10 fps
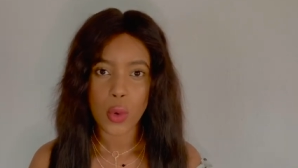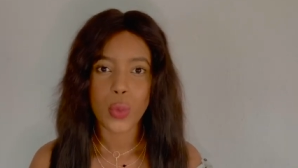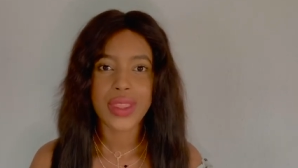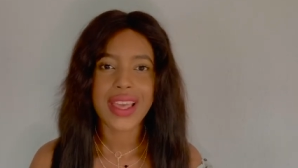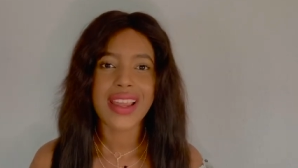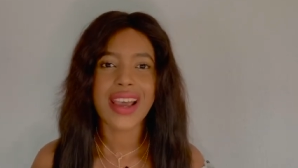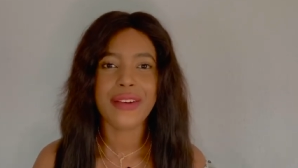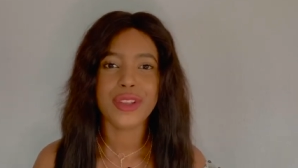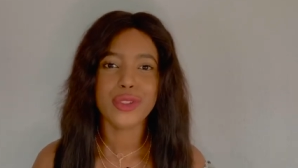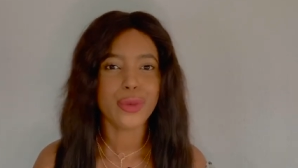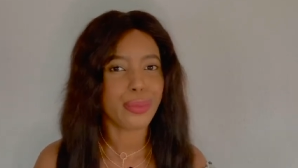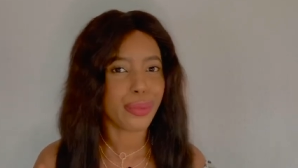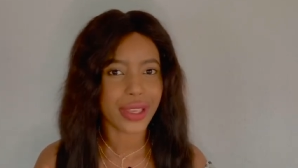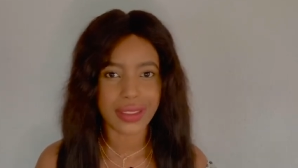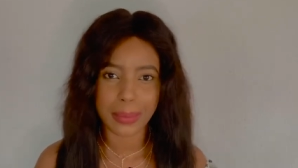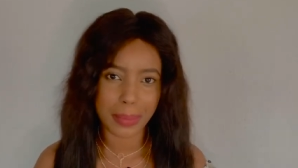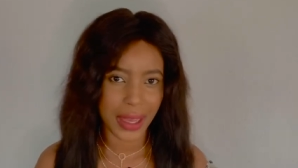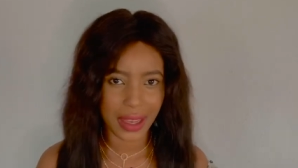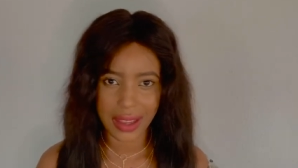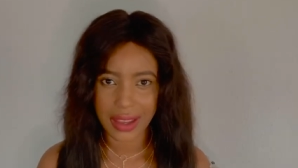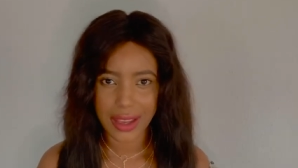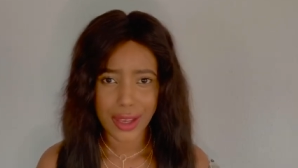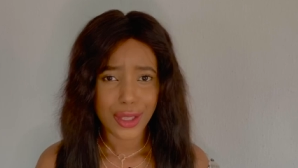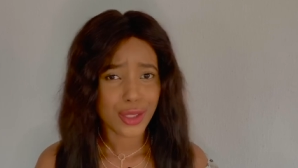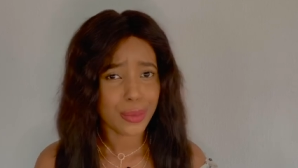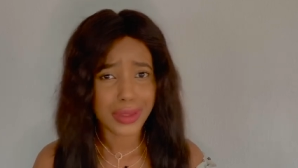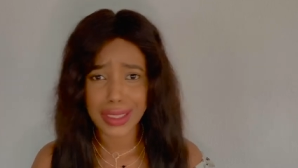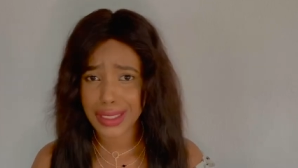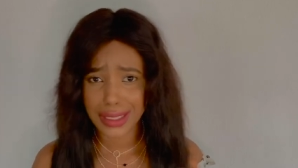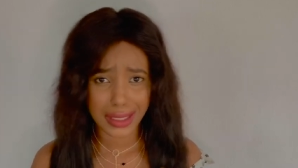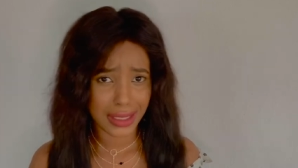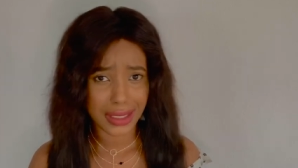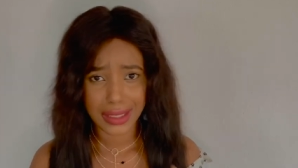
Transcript: without having to break the bank so please